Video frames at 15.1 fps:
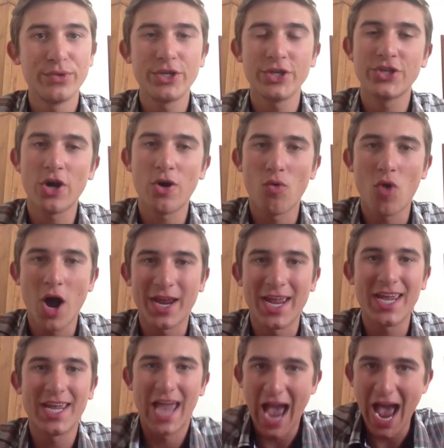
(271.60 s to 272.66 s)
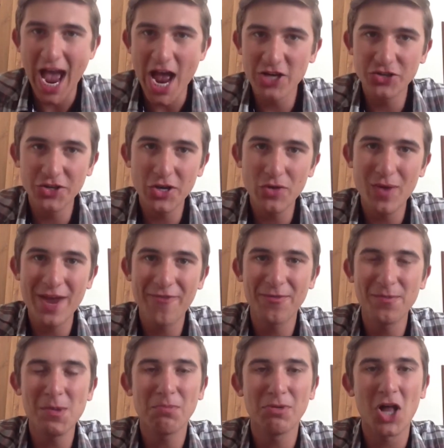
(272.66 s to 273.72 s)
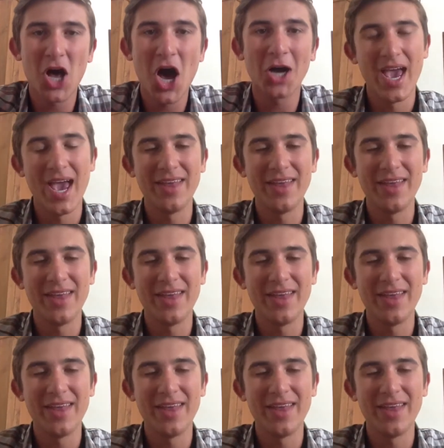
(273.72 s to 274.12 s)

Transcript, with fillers: just start walking casually away from the block,